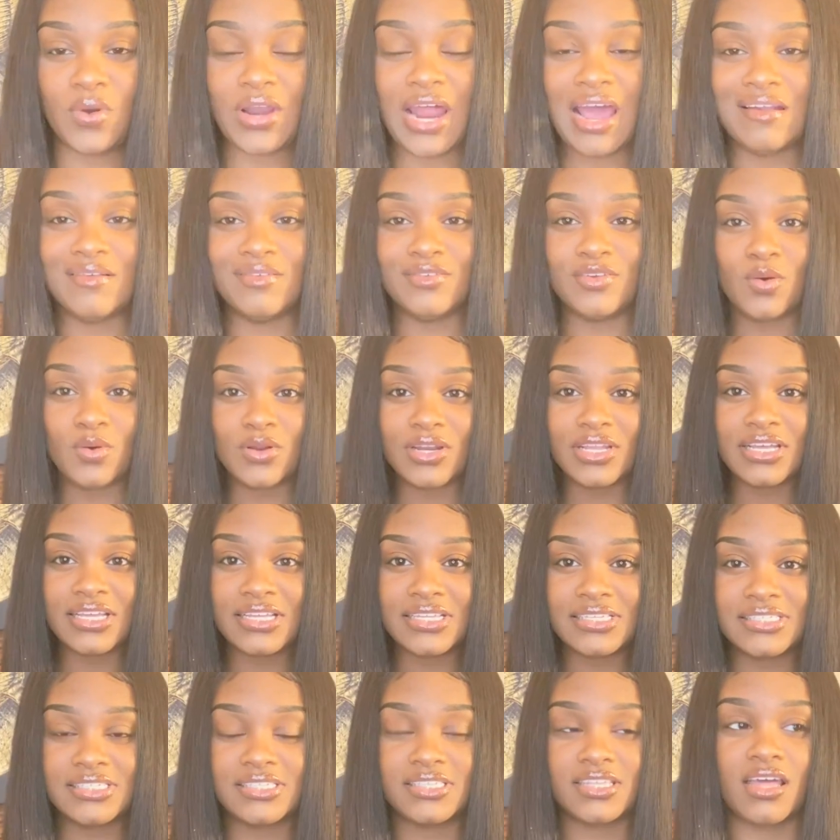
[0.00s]
I
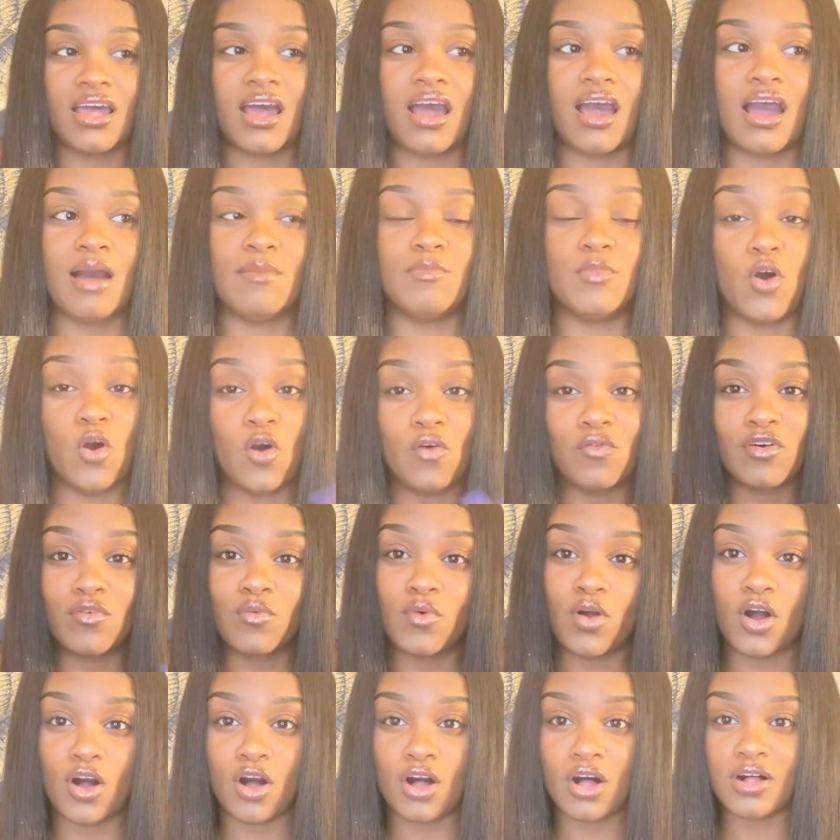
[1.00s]
noticed
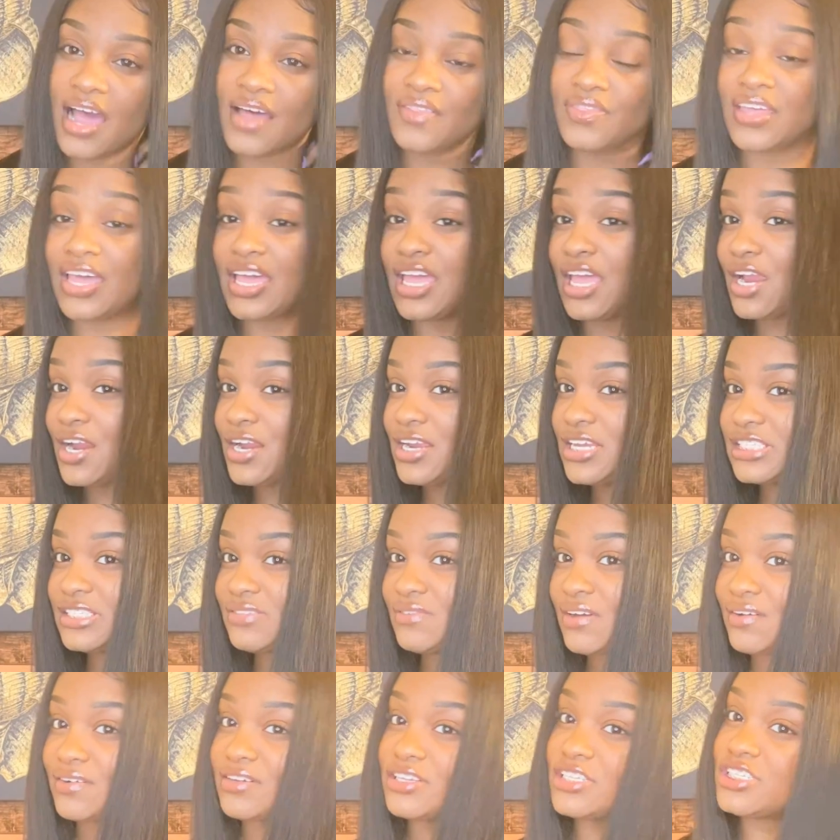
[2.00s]
overall, the hair is
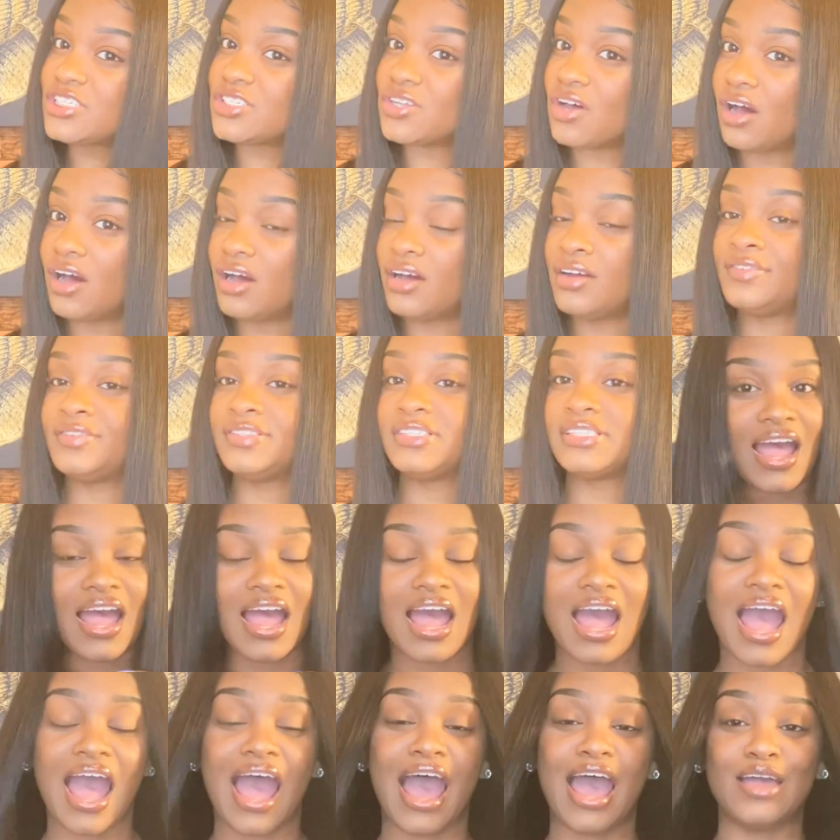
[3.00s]
very soft.
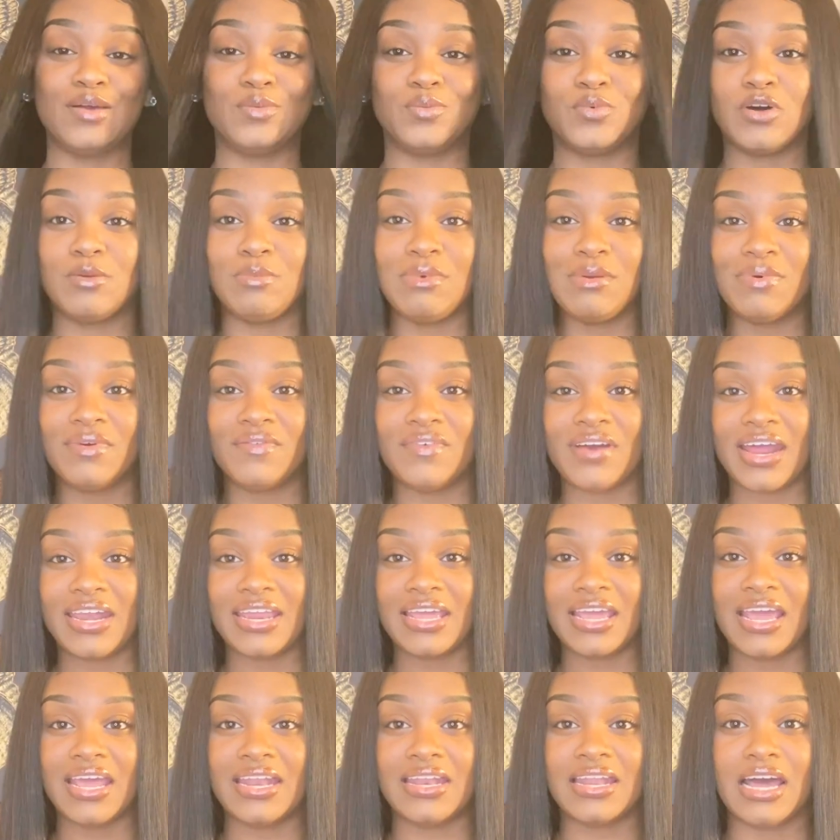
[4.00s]
I will be
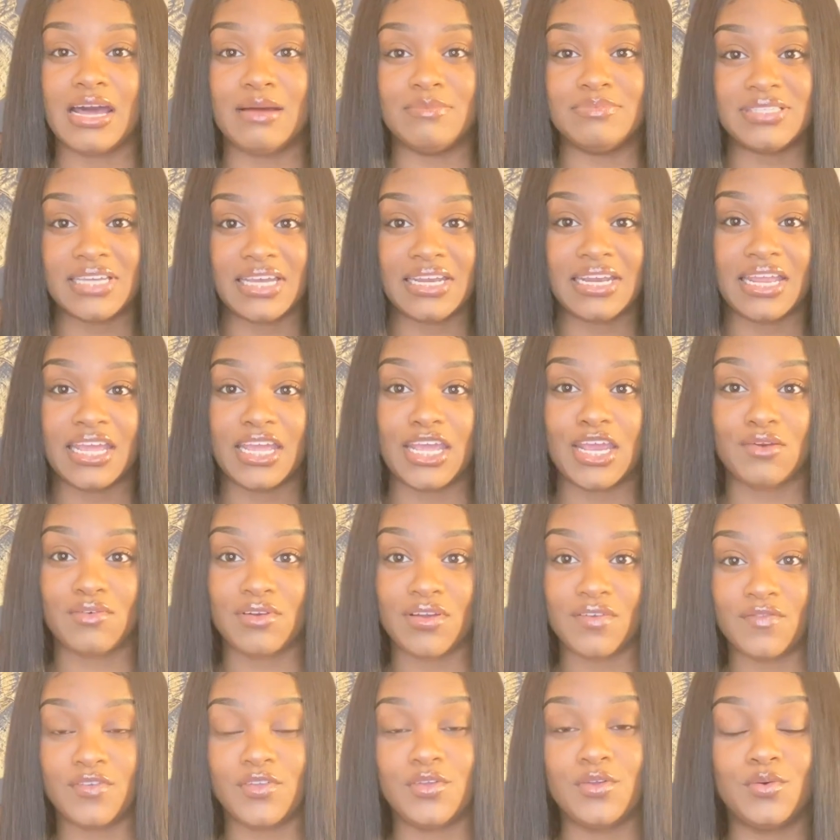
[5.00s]
providing an updated hair
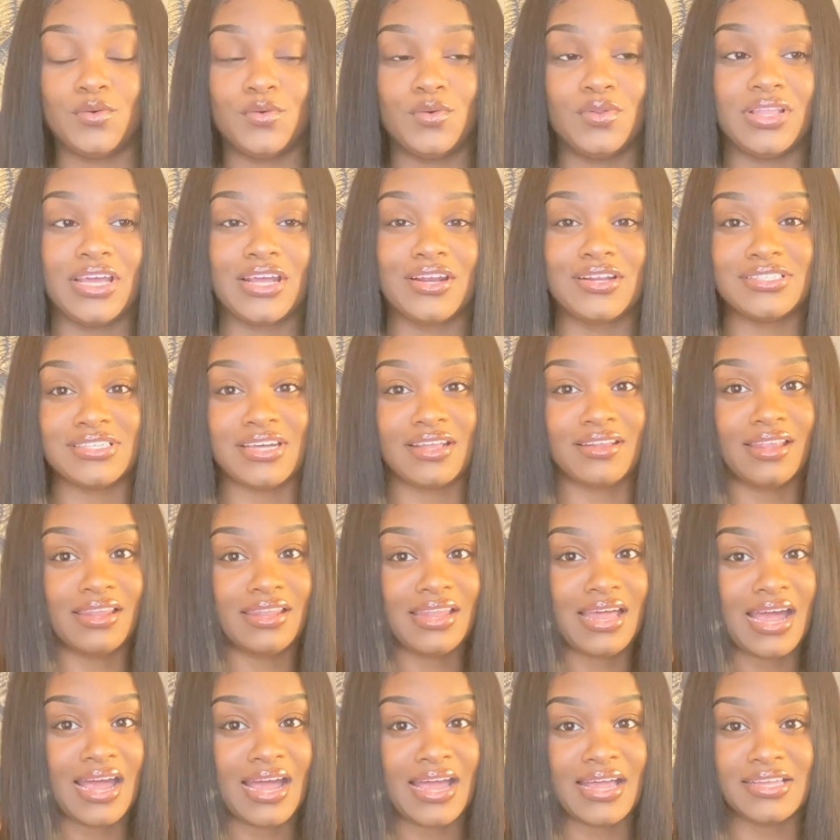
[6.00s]
review later down the
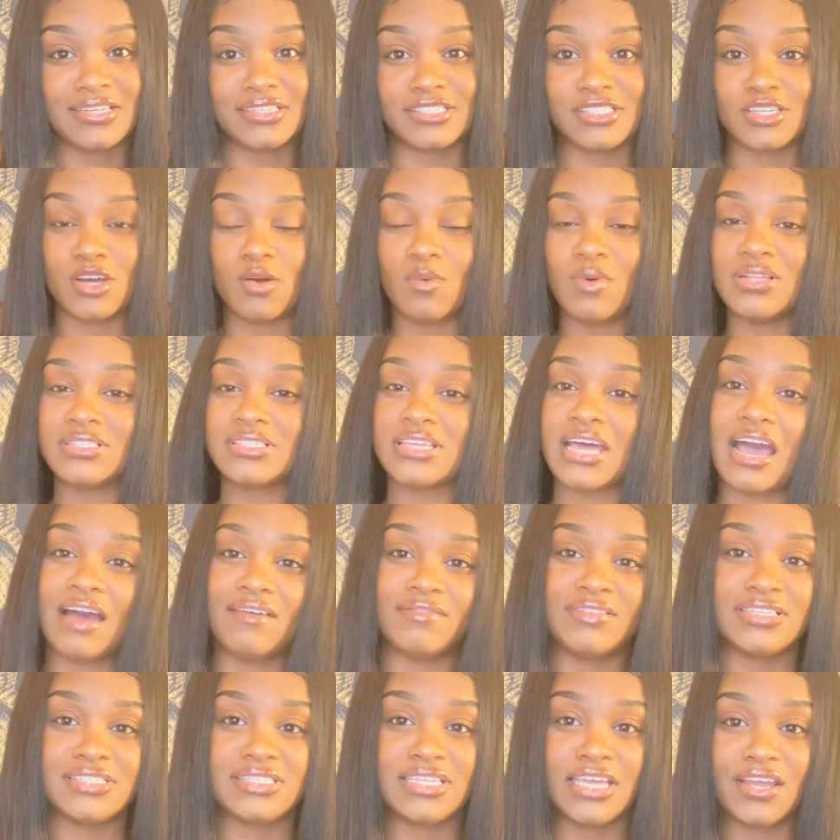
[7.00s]
line, so once I
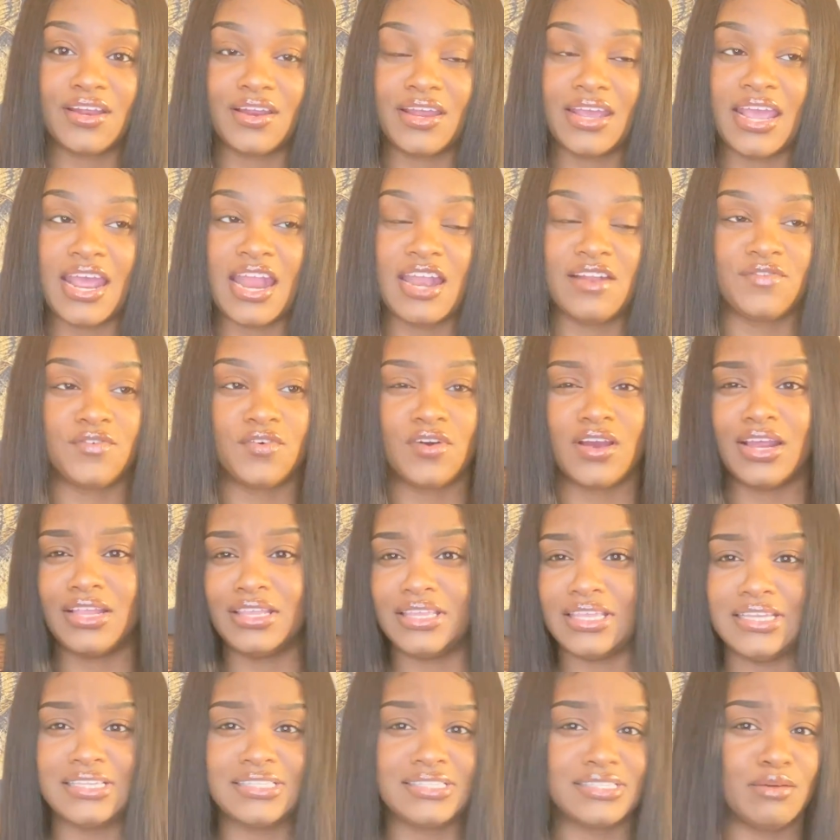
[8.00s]
have this hair in for at
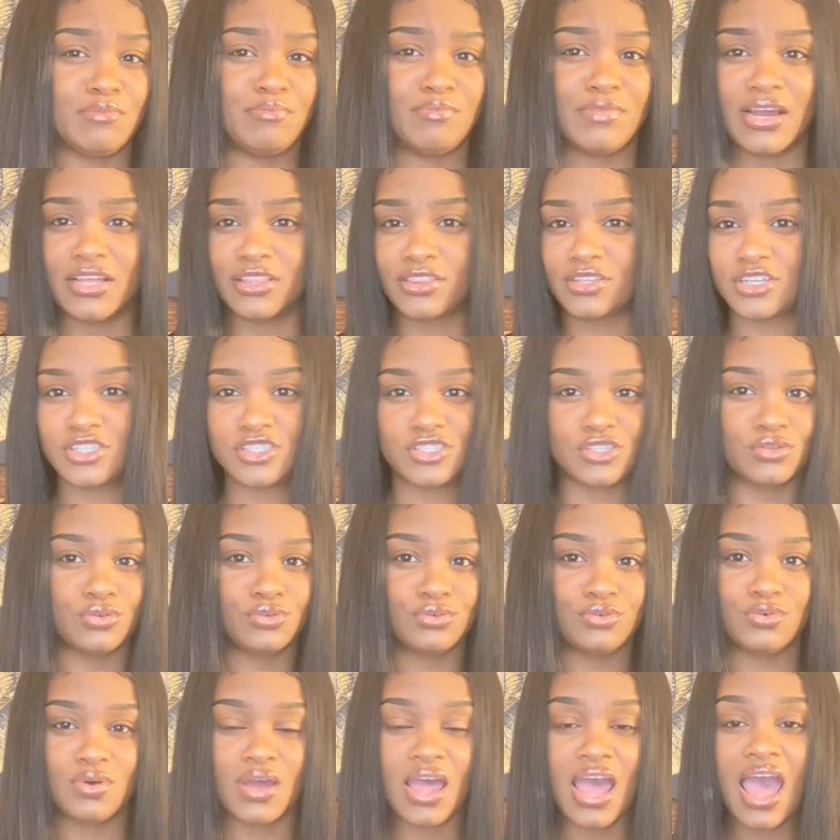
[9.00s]
least a month or
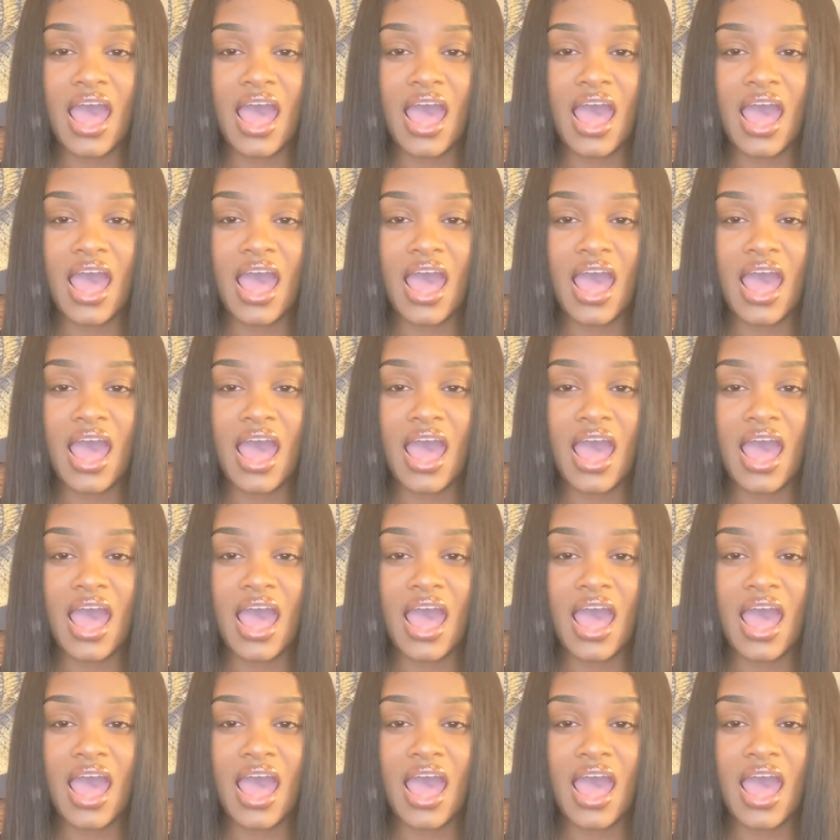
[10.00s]
two,